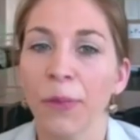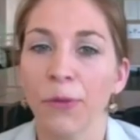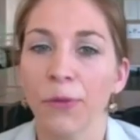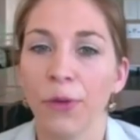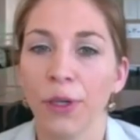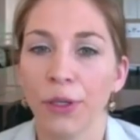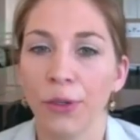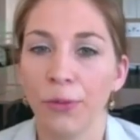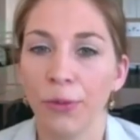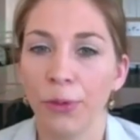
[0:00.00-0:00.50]

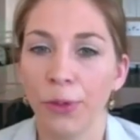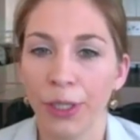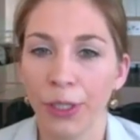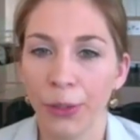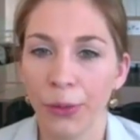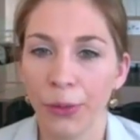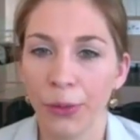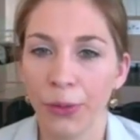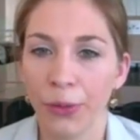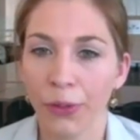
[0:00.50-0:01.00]
for the rural
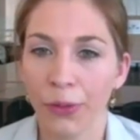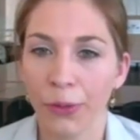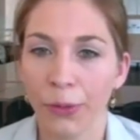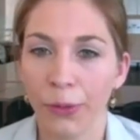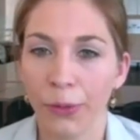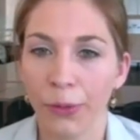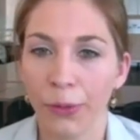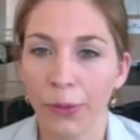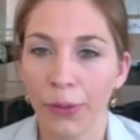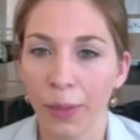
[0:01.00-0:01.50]
youth
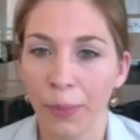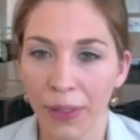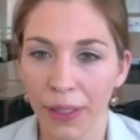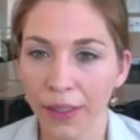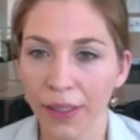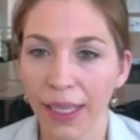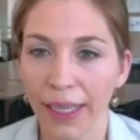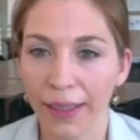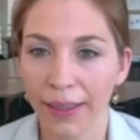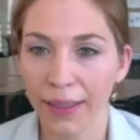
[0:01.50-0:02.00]
to
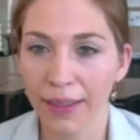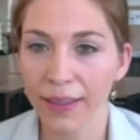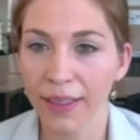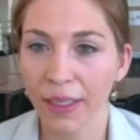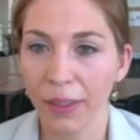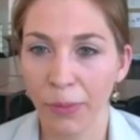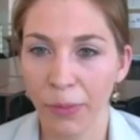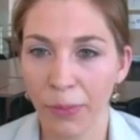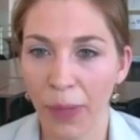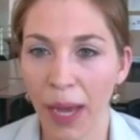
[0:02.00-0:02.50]
appear like this
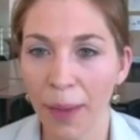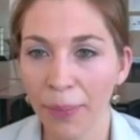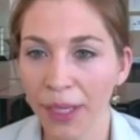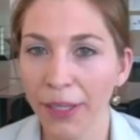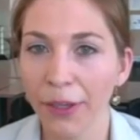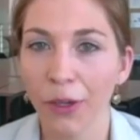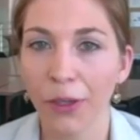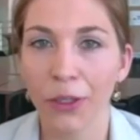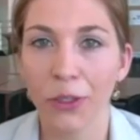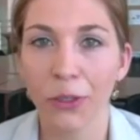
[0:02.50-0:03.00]
in
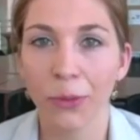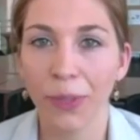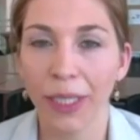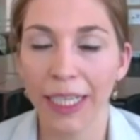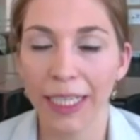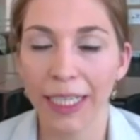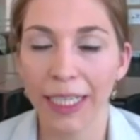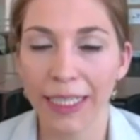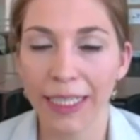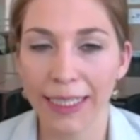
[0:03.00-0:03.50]
public or to
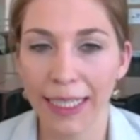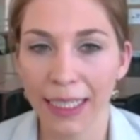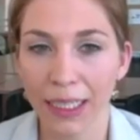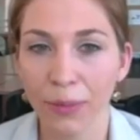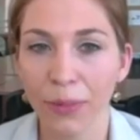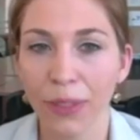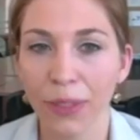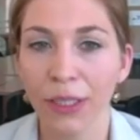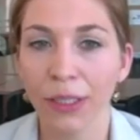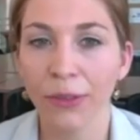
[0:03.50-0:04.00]
be
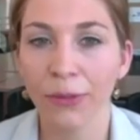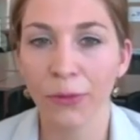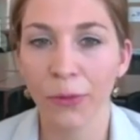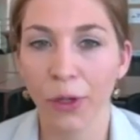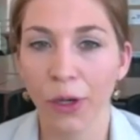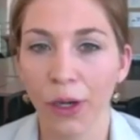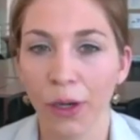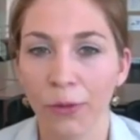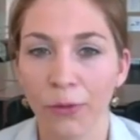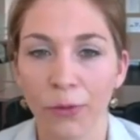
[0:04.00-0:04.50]
accessible
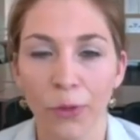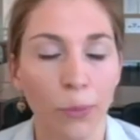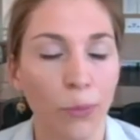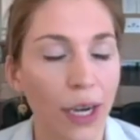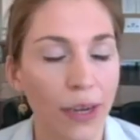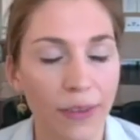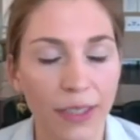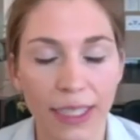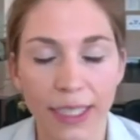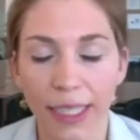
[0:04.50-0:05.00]
for
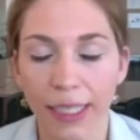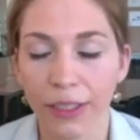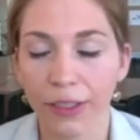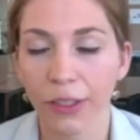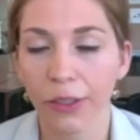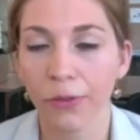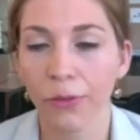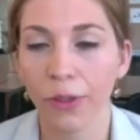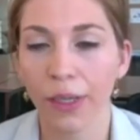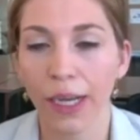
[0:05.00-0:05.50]
private
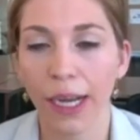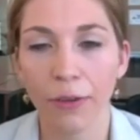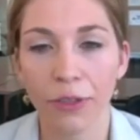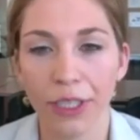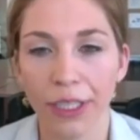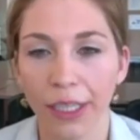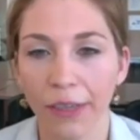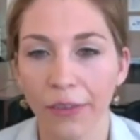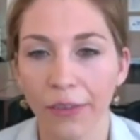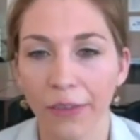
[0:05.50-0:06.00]
sector, for
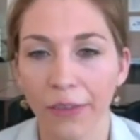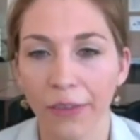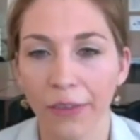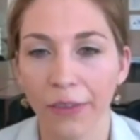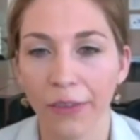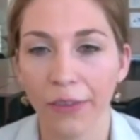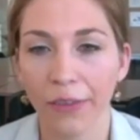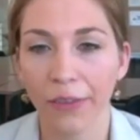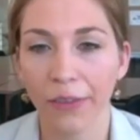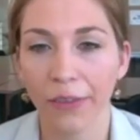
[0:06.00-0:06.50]
county
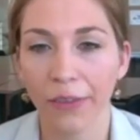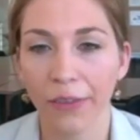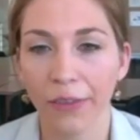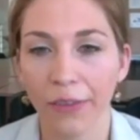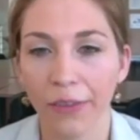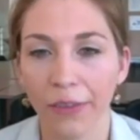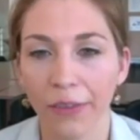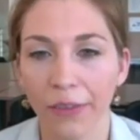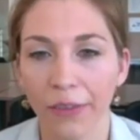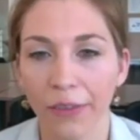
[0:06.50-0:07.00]
governments, and so
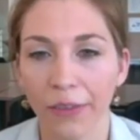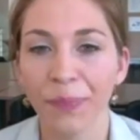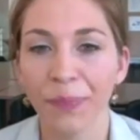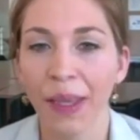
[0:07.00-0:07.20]
on.